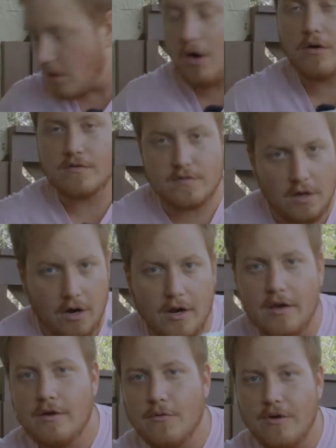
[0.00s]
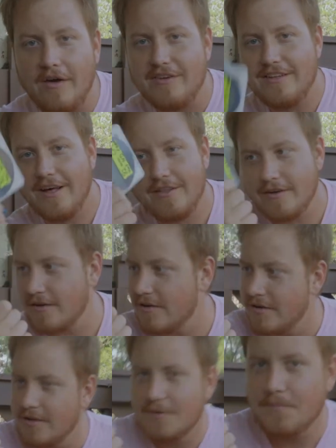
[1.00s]
Oh, sorry, we have another
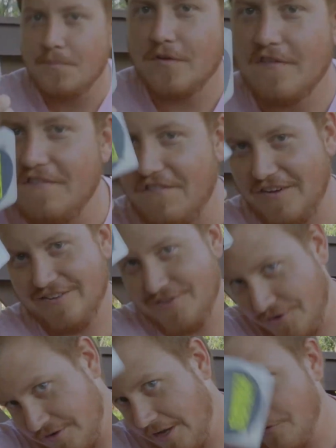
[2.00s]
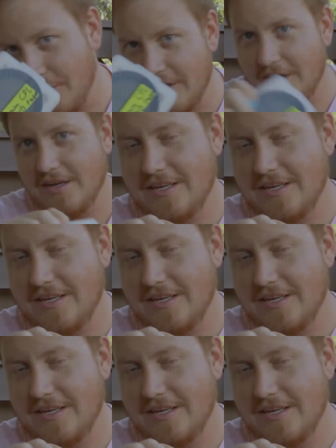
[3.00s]
filter that we're gonna